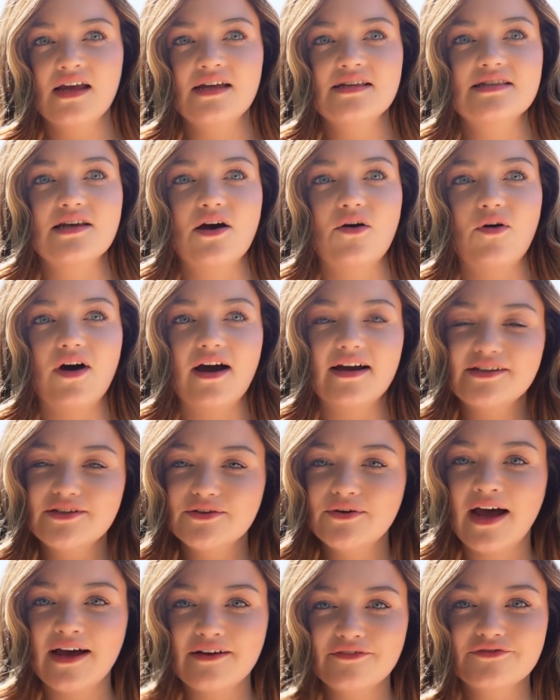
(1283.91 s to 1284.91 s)
So I
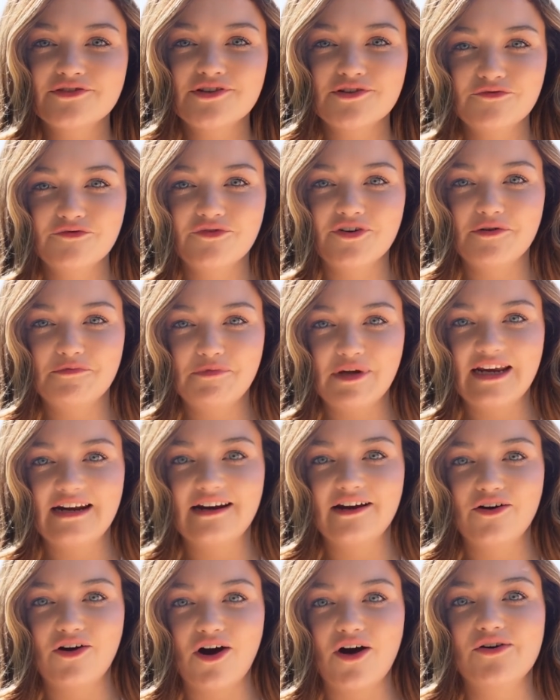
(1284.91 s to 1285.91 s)
do have some
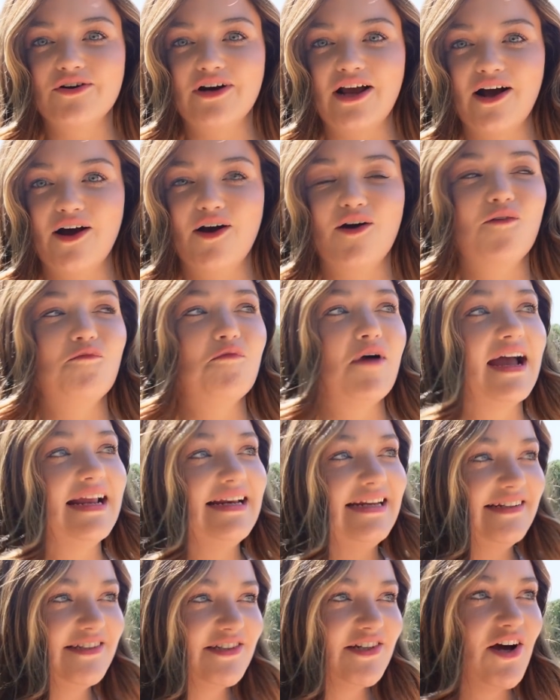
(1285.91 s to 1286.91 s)
verbena growing at home. I
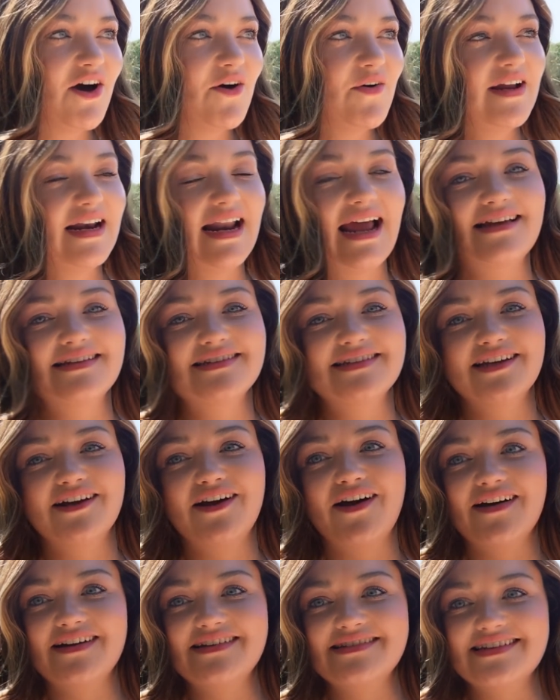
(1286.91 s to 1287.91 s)
need to go and ask the
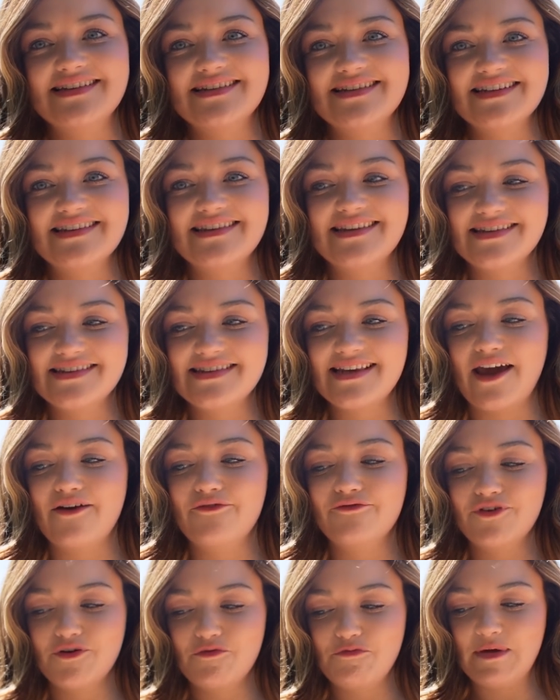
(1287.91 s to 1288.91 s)
guys, is it the
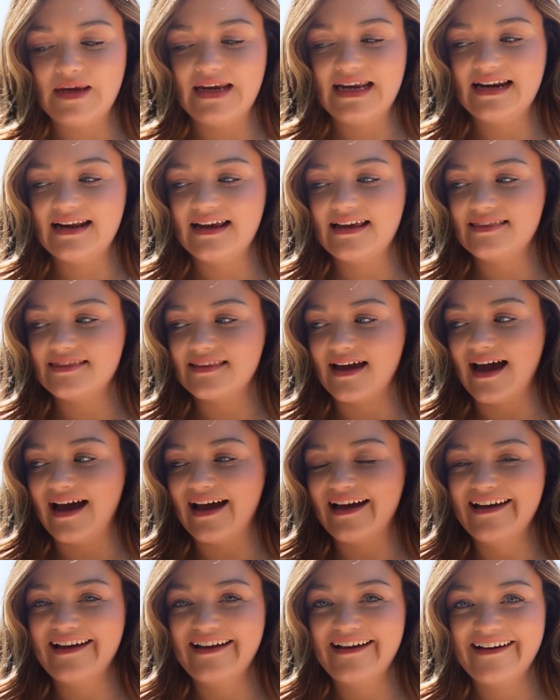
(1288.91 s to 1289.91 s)
same verbena
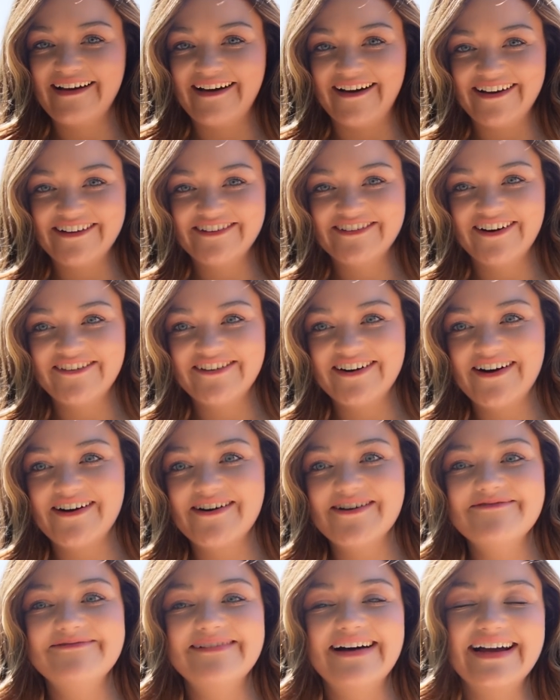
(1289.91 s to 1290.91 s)
that I grow at
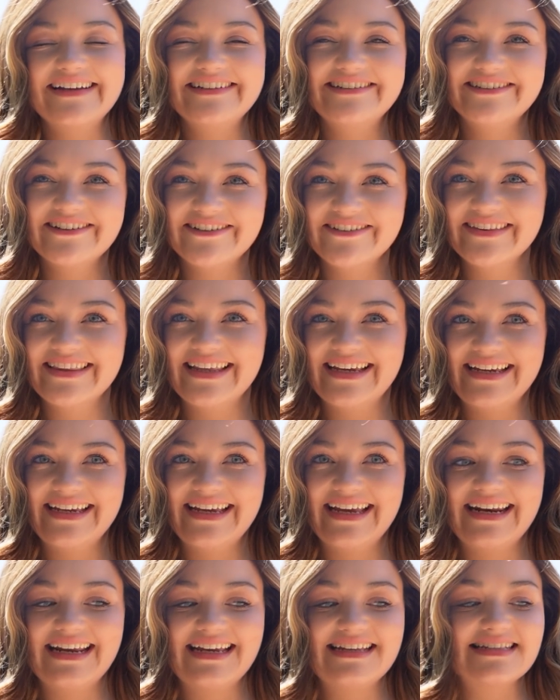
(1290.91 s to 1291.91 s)
home. I don't
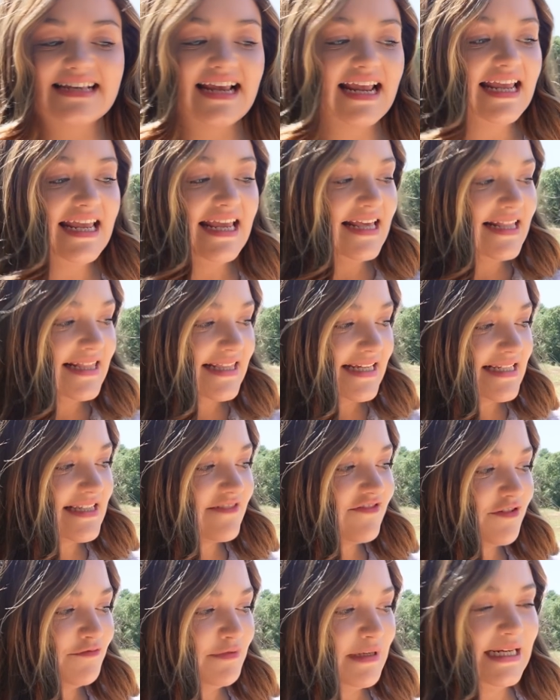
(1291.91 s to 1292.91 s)
think it is. This
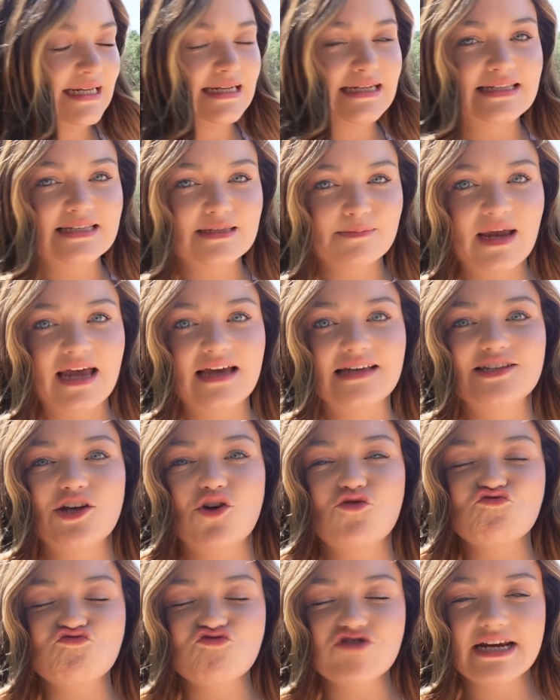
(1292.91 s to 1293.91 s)
verbena smells
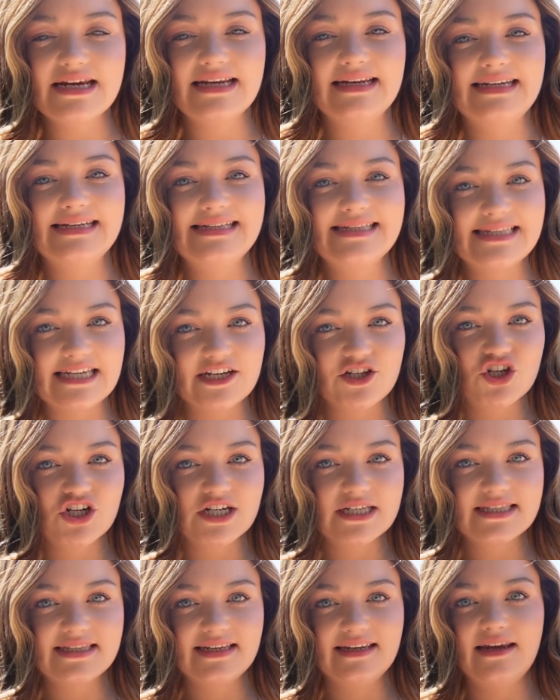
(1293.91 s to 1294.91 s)
really
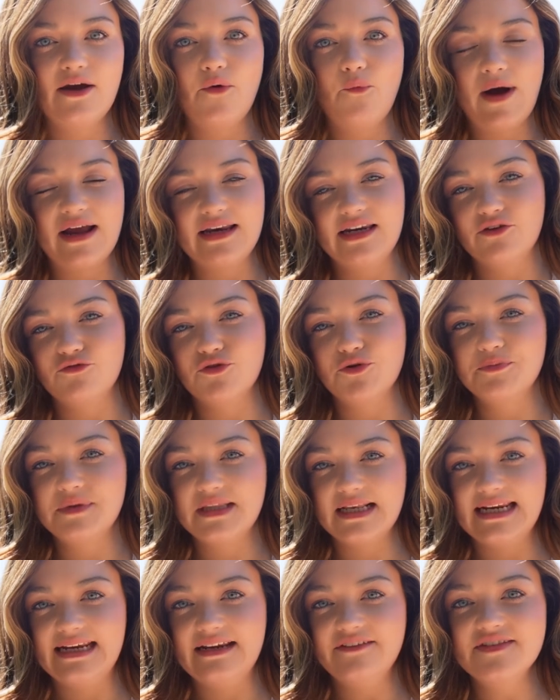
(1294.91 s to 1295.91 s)
citrusy when you rub
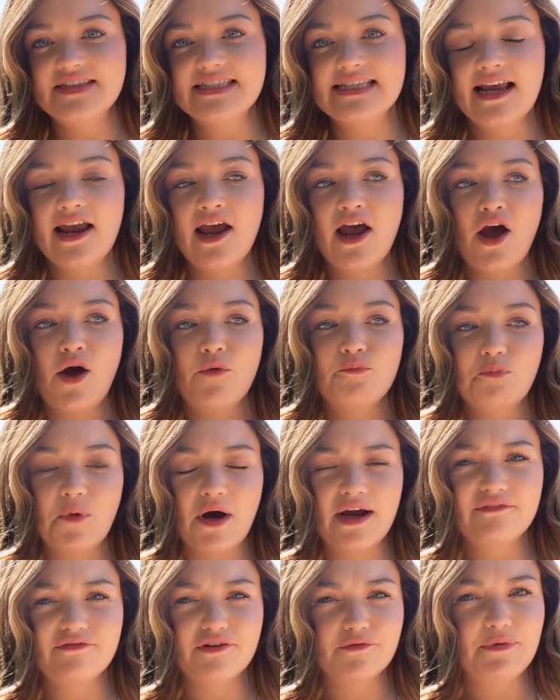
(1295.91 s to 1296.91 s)
the leaves.
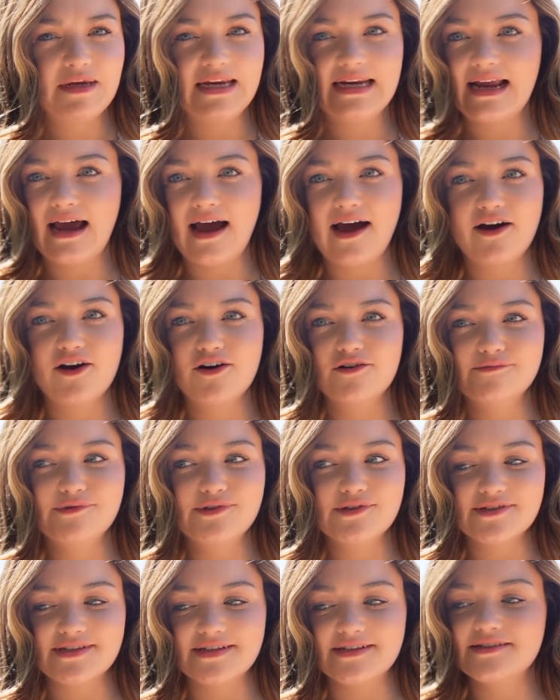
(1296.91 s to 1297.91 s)
My verbena at home
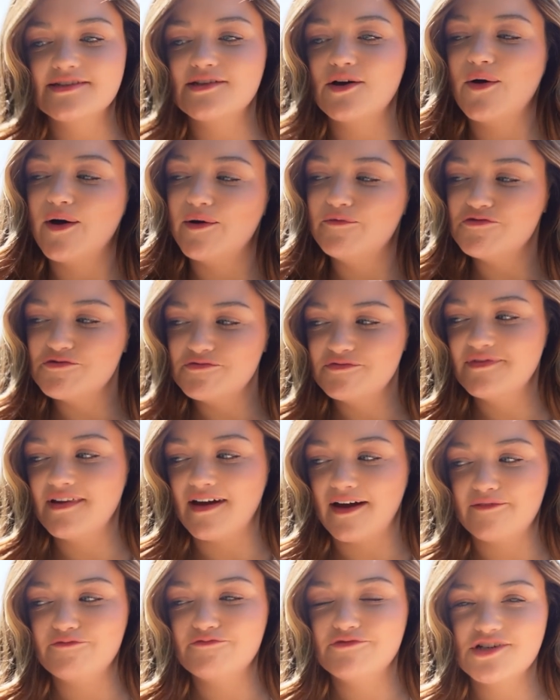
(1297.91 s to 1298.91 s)
doesn't, so I'm
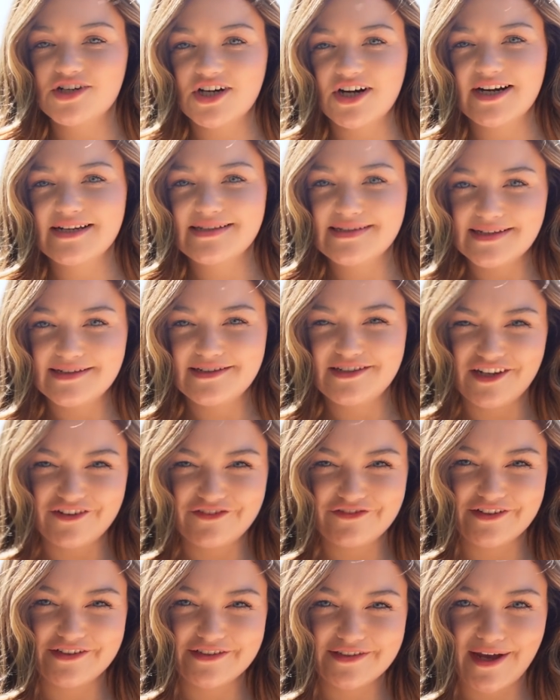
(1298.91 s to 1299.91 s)
I'm sure it's a
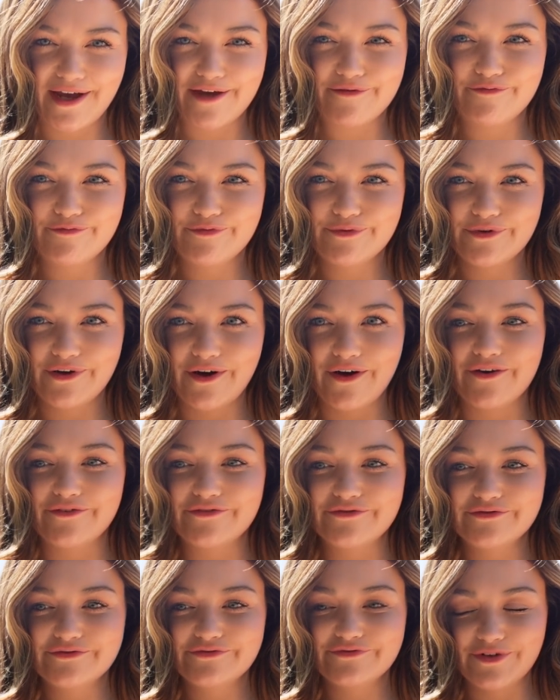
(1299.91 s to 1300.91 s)
different type
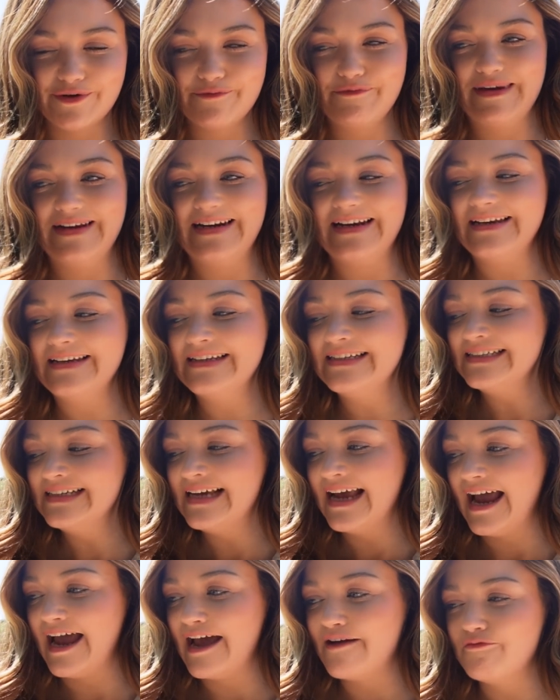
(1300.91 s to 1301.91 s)
of verbena.
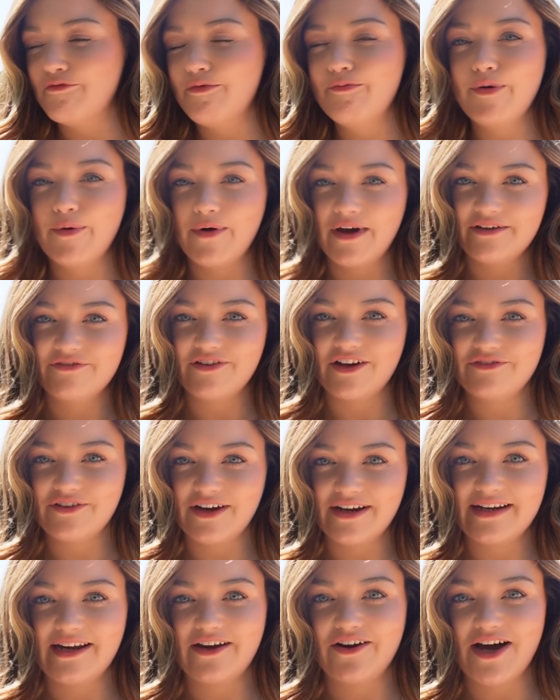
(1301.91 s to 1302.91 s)
Um, but if I
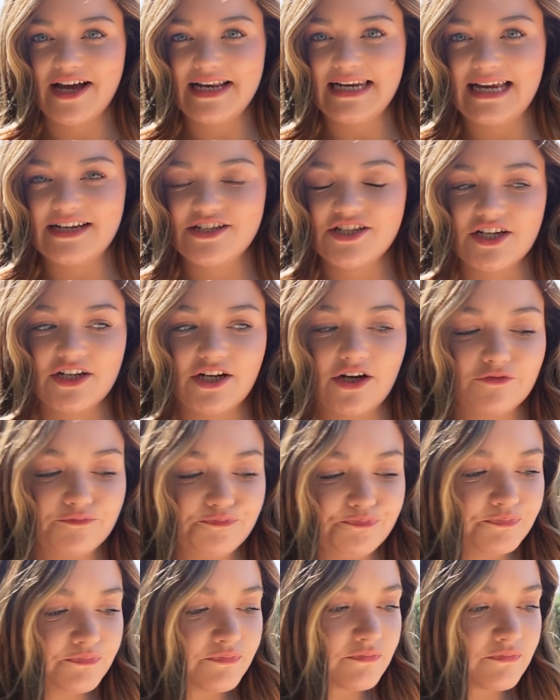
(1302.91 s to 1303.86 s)
find out, I'll let you know.